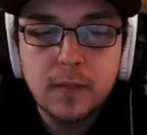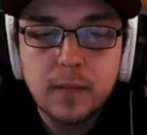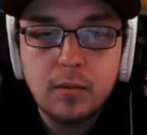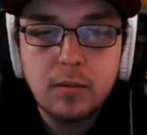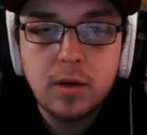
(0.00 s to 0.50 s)

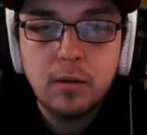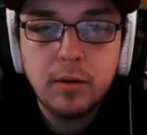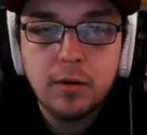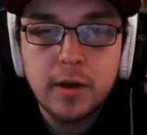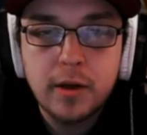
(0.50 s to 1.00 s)
Probably
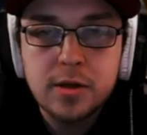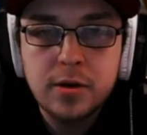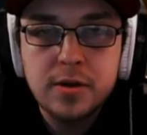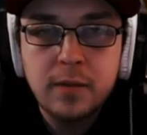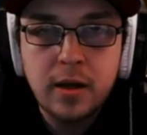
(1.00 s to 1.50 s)
the right choice
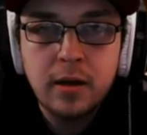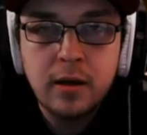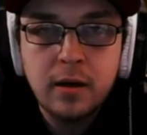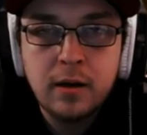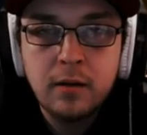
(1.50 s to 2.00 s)
to make
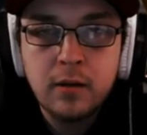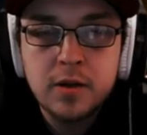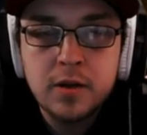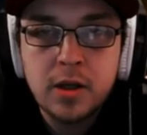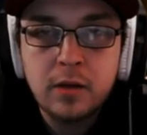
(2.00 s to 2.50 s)
here.
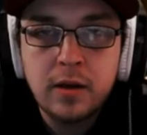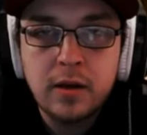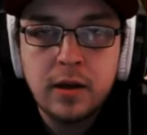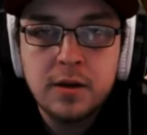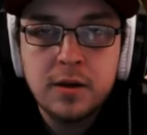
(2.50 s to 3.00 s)
Accelerate the
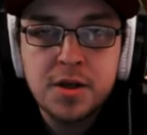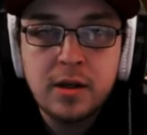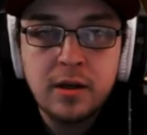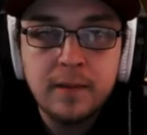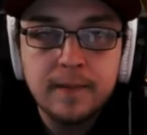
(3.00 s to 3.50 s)

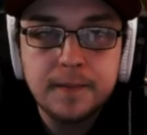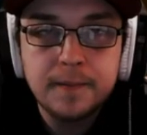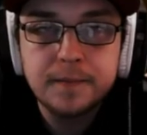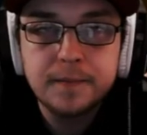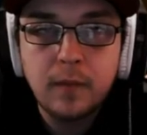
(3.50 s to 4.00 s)
energy,
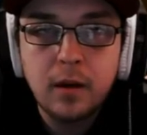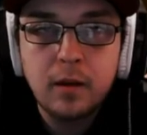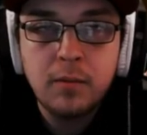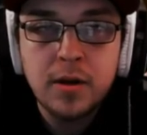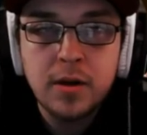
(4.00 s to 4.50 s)
get the
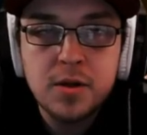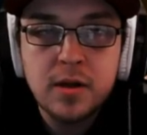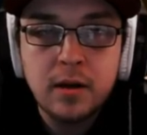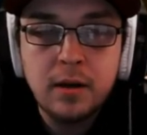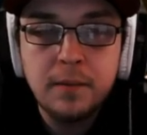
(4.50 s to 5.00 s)
bench set up.